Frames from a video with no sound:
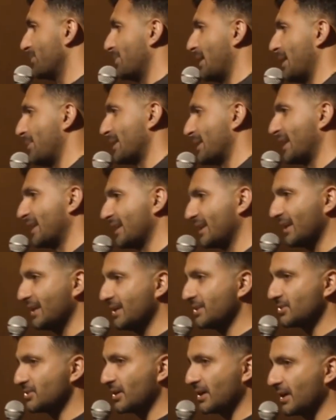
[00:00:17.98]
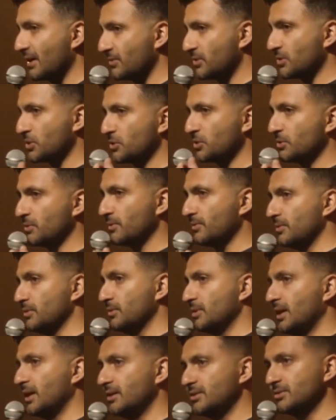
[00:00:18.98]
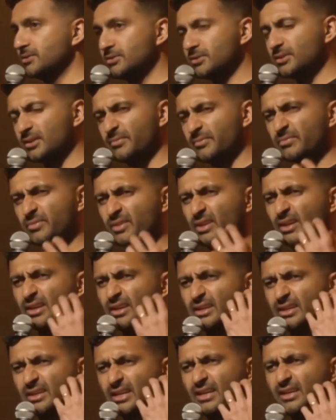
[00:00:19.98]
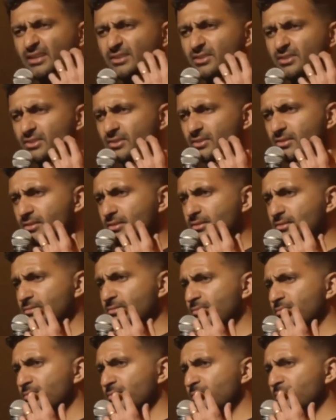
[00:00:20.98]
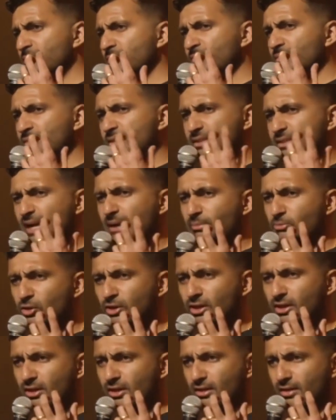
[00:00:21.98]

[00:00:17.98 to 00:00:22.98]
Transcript: mom, I got cancer. I got a surgery in a few days. Cancer? Stop drinking.